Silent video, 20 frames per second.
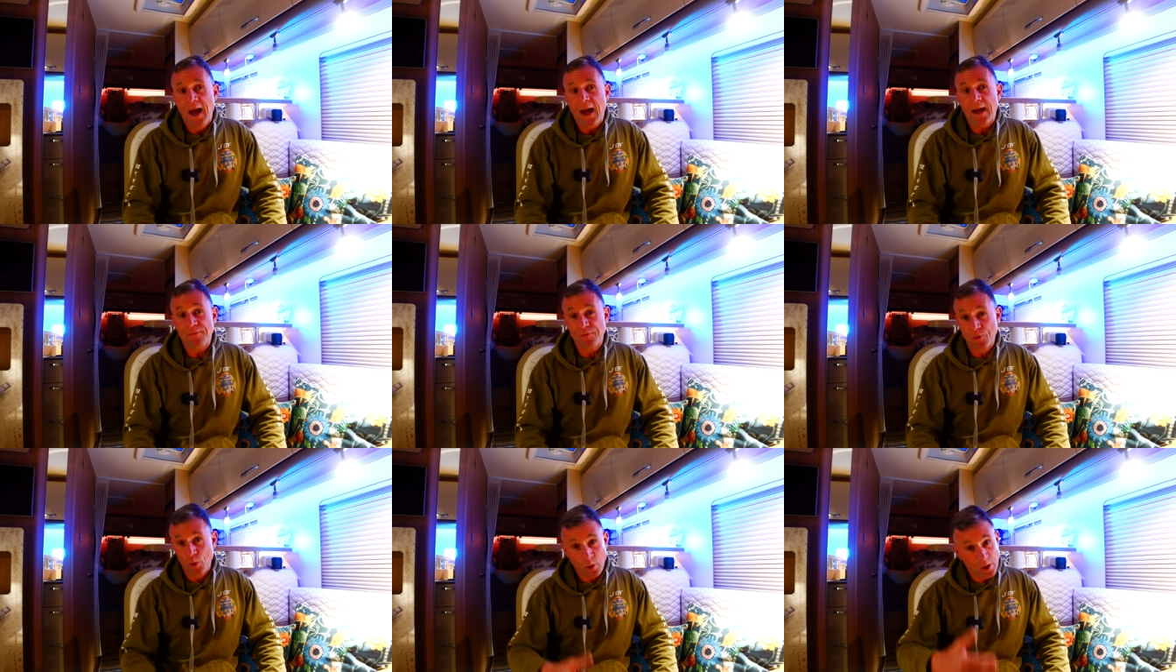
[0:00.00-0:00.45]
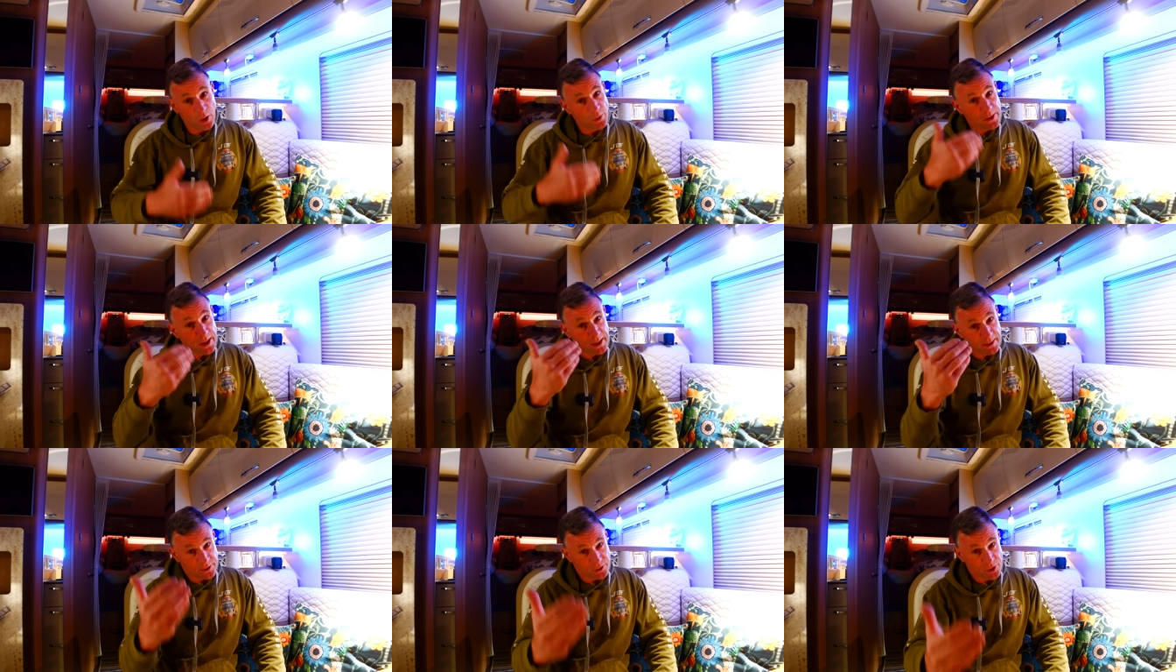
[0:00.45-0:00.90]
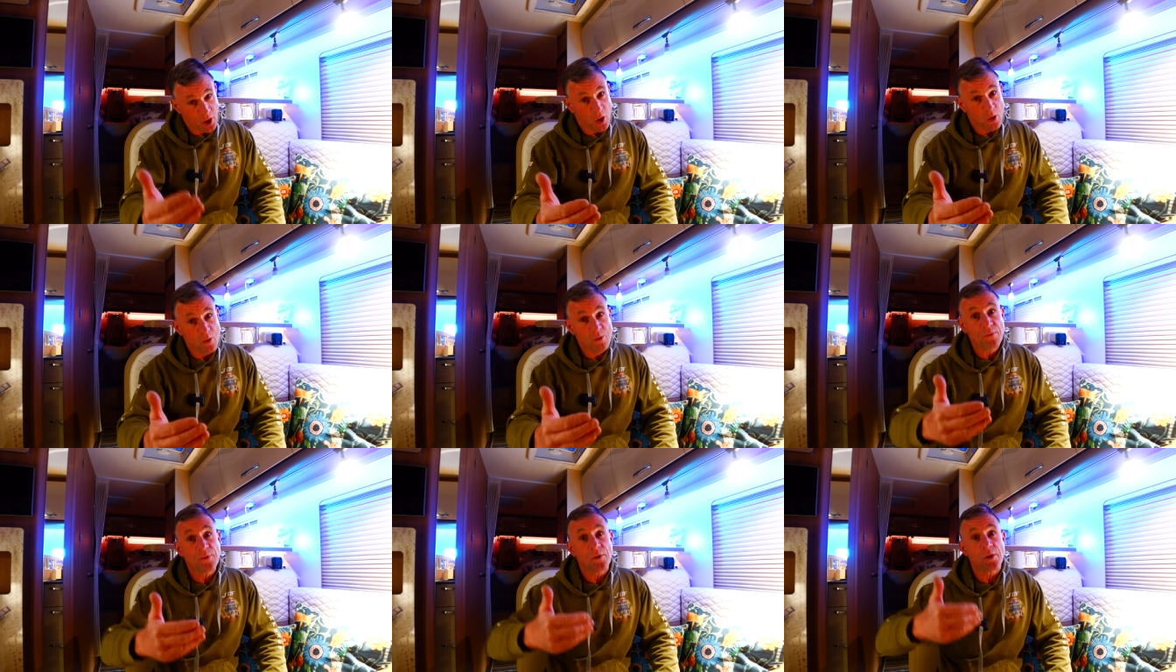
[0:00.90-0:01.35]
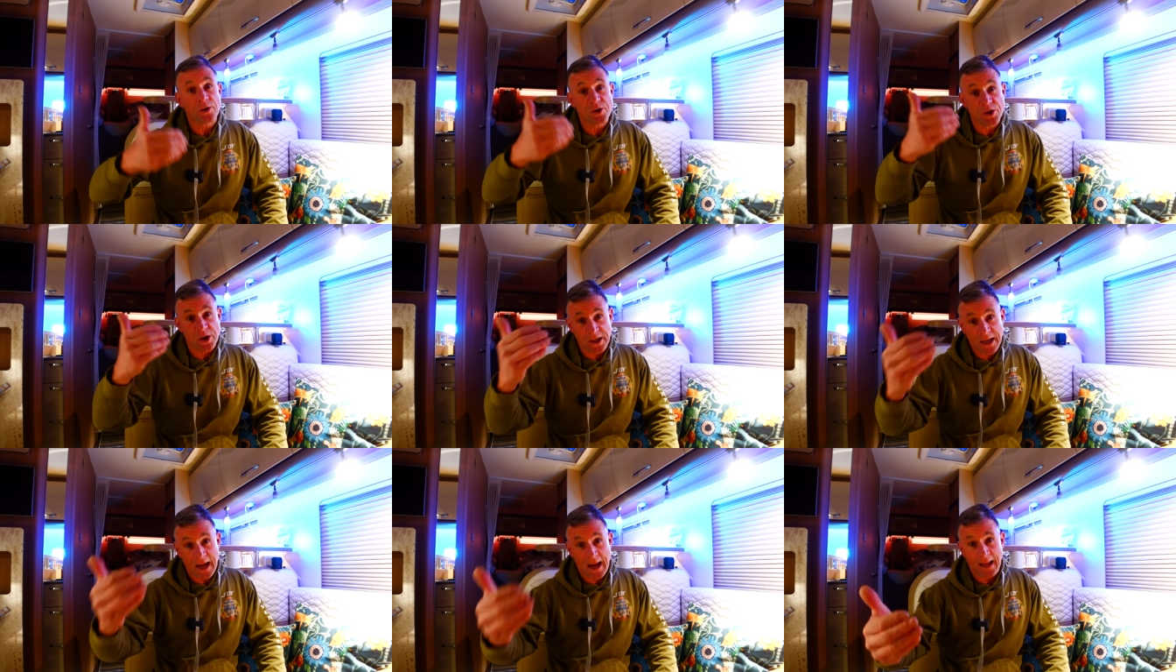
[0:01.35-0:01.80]
if you're going down to Dover
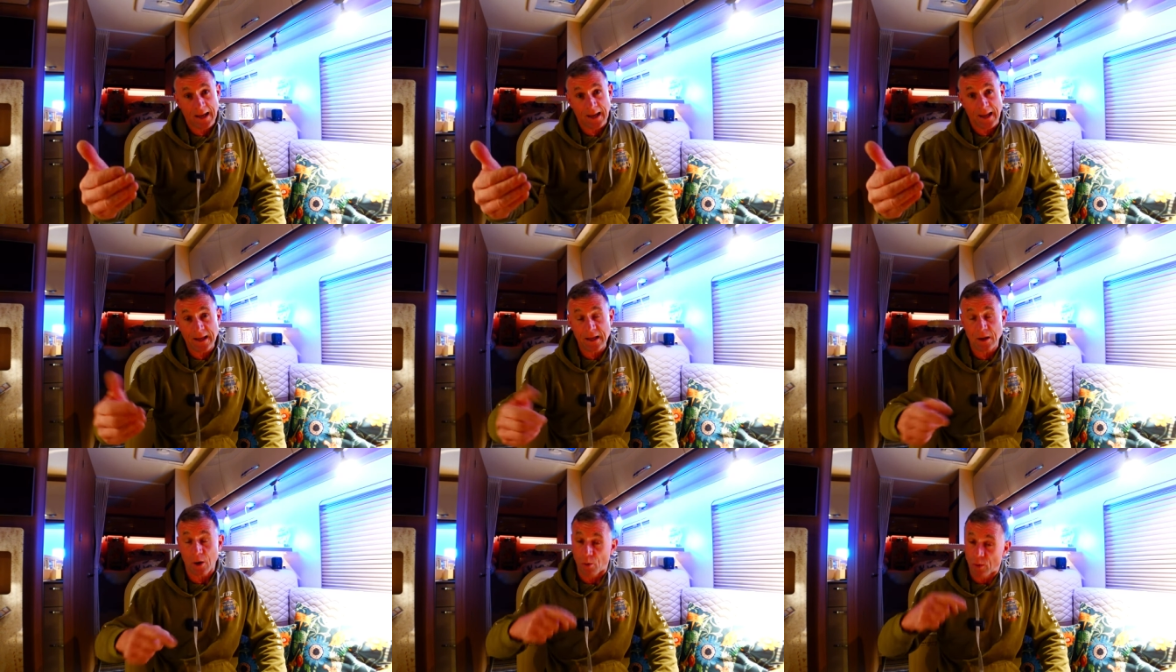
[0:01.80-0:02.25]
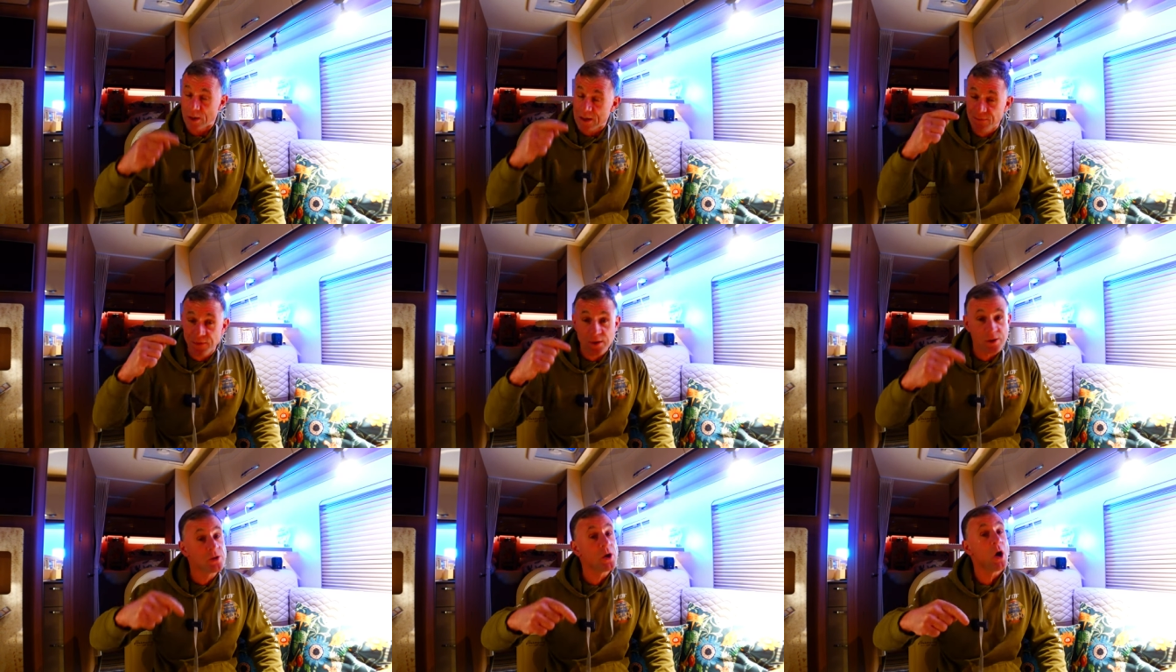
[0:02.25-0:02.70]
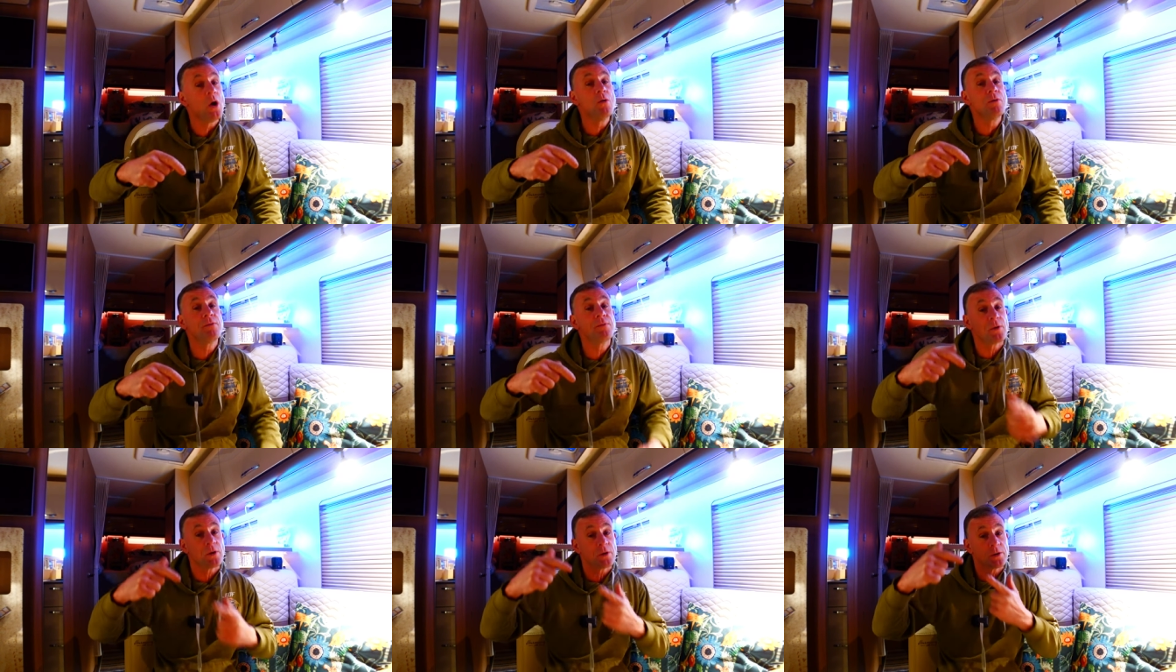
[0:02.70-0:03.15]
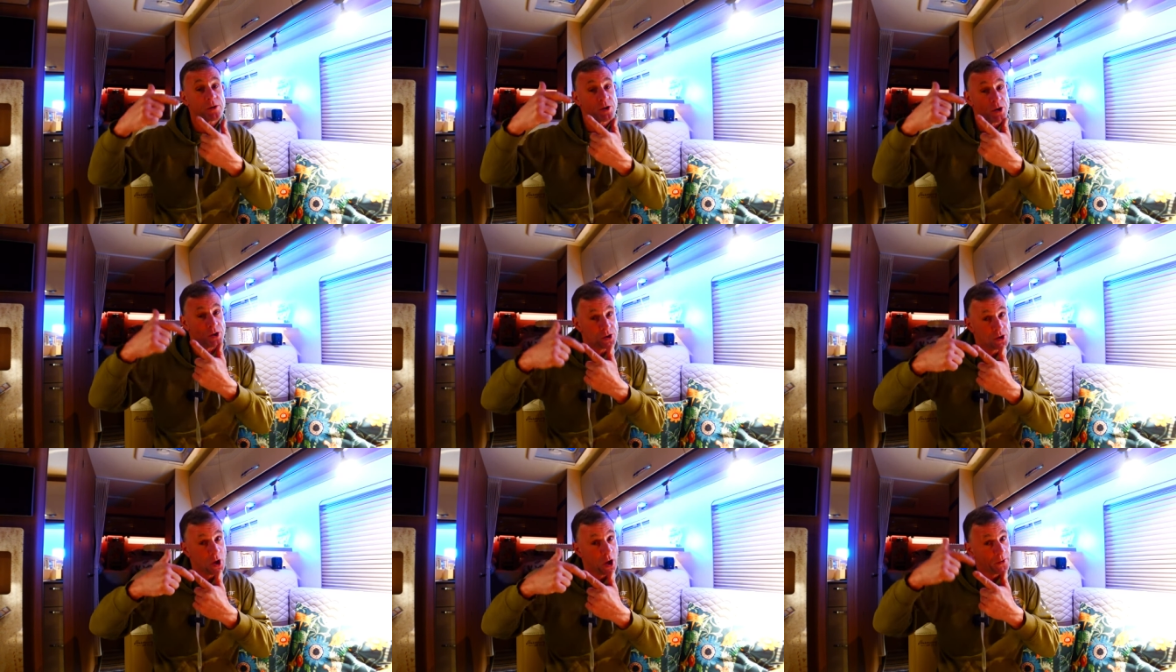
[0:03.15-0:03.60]
to Calais or even Dover
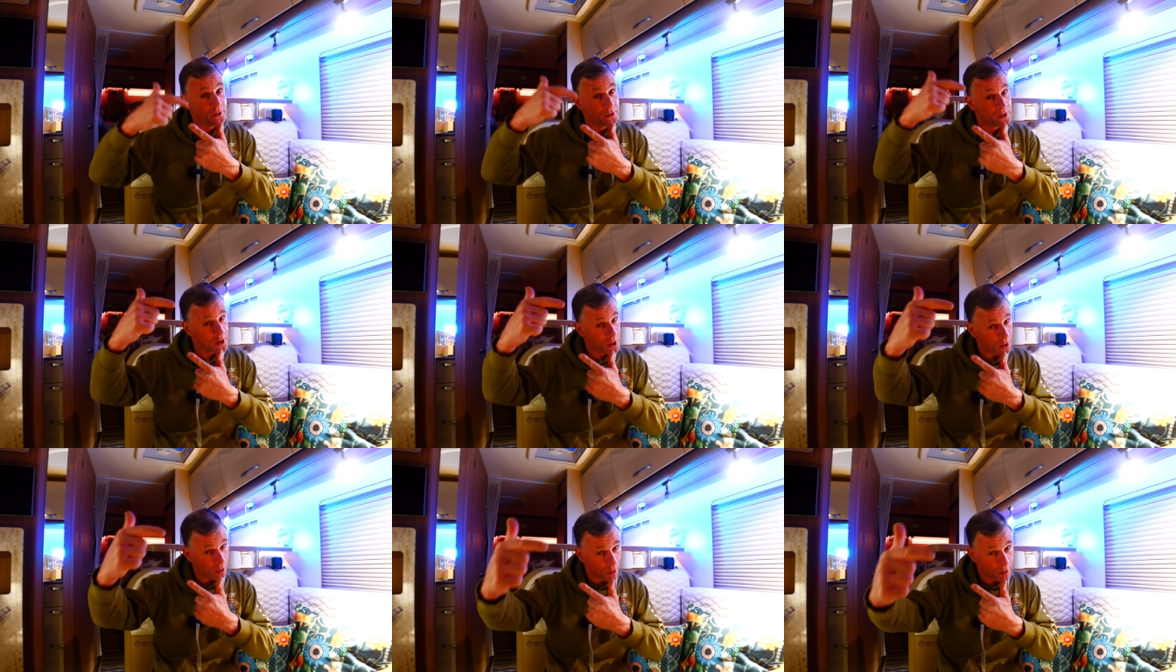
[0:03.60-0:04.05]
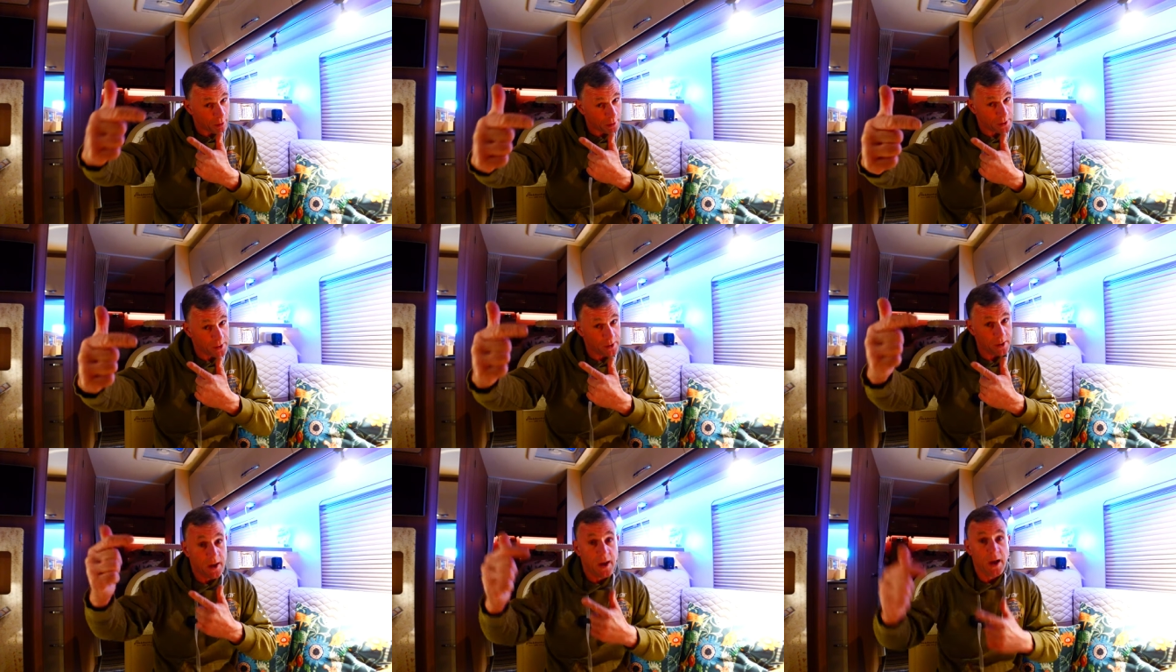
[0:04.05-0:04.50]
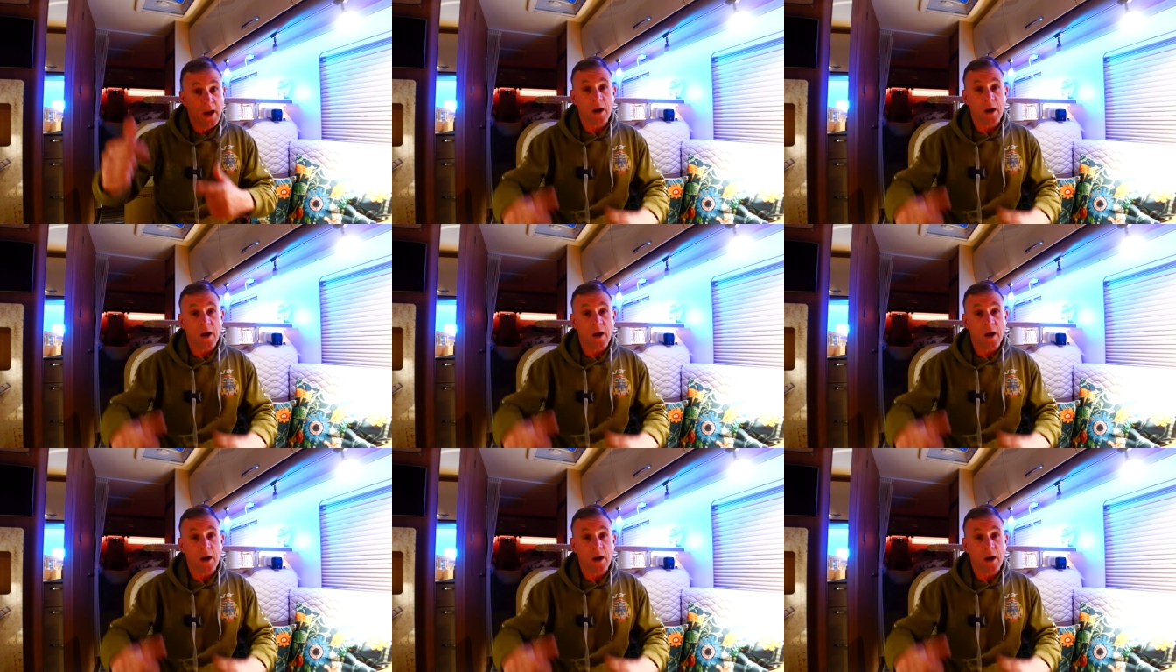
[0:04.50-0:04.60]
to Dunkirk,